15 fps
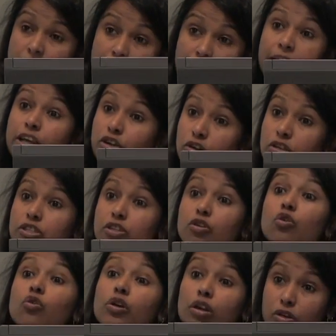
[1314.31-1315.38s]
and also
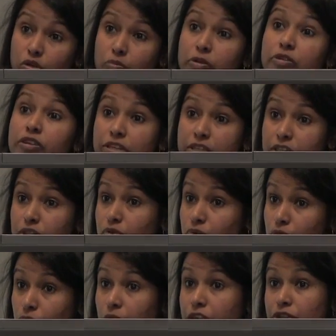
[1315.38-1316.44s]
local communities
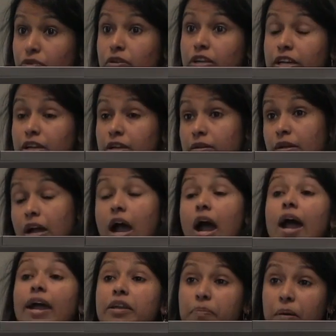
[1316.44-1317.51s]
who actually
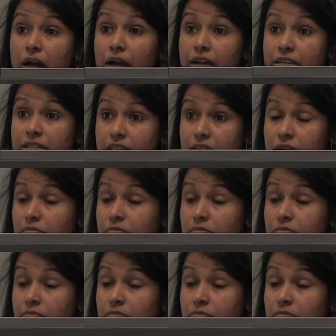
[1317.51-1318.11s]
hide behind